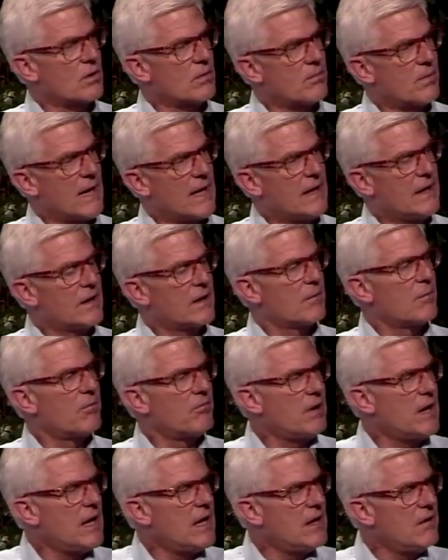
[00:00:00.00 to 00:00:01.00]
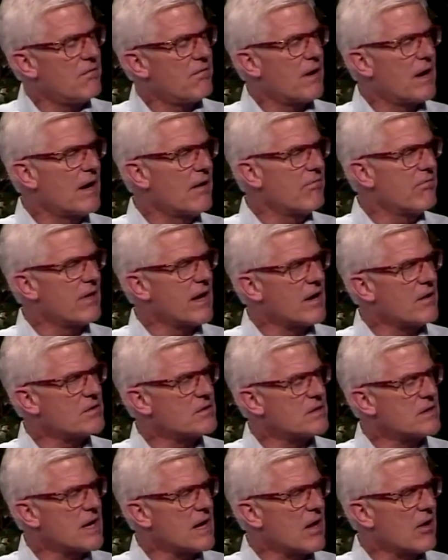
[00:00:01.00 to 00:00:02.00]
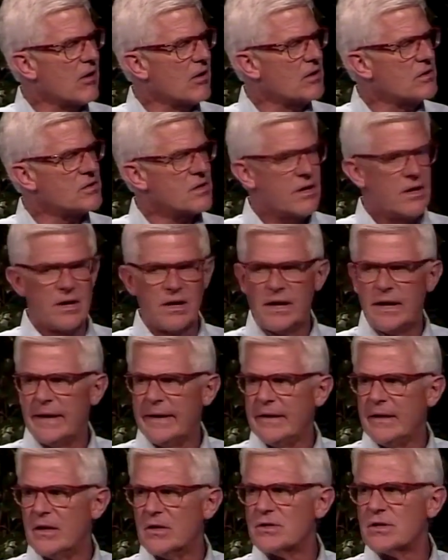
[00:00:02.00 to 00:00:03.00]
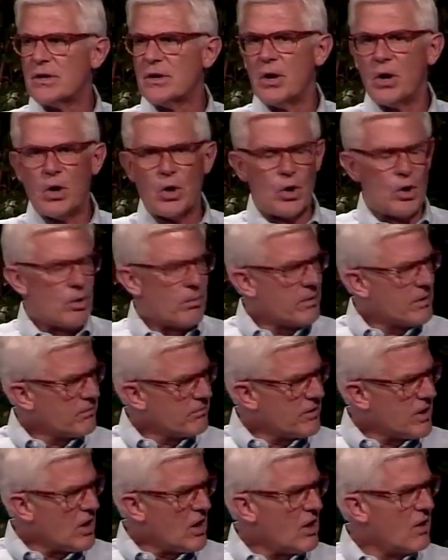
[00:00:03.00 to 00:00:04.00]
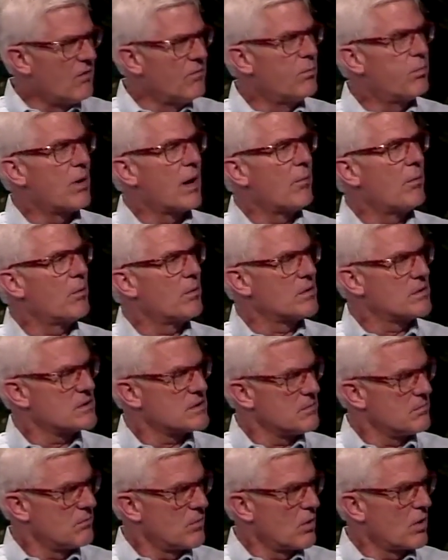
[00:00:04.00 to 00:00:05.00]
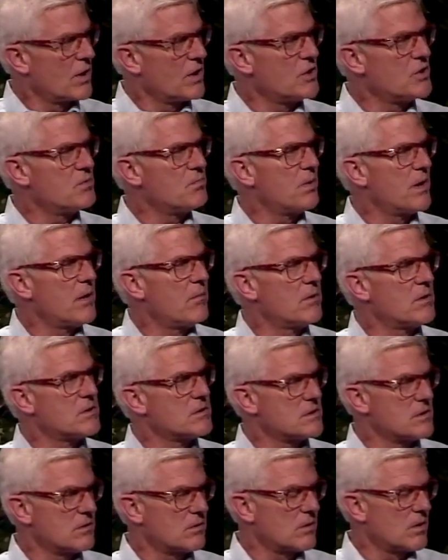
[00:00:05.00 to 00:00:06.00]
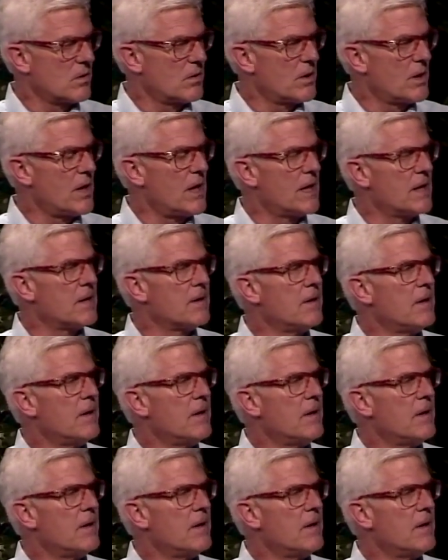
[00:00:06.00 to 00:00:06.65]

combined income of $85,000. There's a home involved, probably with some mortgage payments still going on,